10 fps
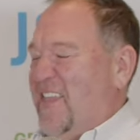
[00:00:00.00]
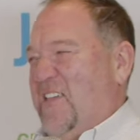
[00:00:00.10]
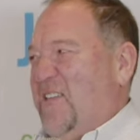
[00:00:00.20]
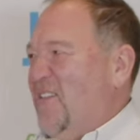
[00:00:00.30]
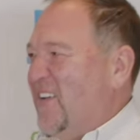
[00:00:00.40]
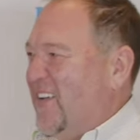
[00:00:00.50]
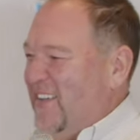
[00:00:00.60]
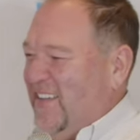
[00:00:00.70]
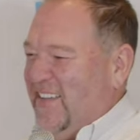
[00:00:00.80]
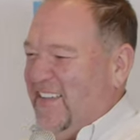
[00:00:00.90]

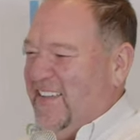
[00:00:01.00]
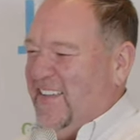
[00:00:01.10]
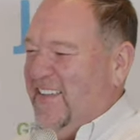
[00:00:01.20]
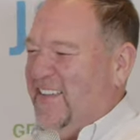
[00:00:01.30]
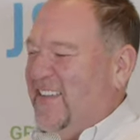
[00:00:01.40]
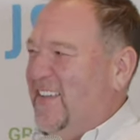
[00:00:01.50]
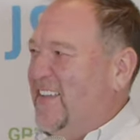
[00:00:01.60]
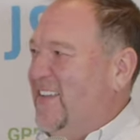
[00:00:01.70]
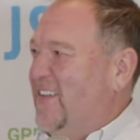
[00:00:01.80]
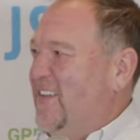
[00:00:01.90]

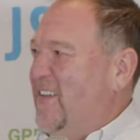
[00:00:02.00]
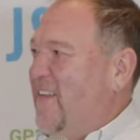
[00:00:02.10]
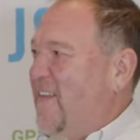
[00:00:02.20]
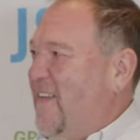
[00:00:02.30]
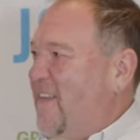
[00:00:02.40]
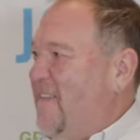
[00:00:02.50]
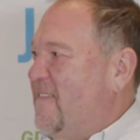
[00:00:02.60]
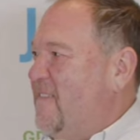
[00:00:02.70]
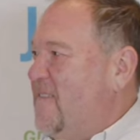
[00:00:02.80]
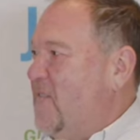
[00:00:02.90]

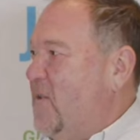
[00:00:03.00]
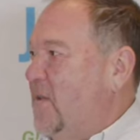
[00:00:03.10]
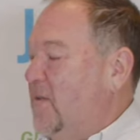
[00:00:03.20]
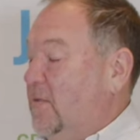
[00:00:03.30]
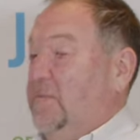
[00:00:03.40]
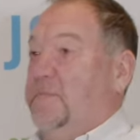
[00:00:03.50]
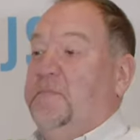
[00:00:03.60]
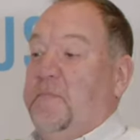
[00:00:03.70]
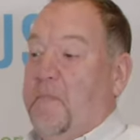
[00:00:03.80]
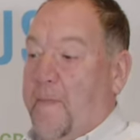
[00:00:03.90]

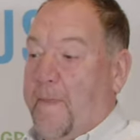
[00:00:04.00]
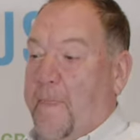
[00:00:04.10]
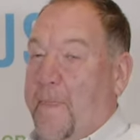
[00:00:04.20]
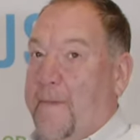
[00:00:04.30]
This person isn't speaking.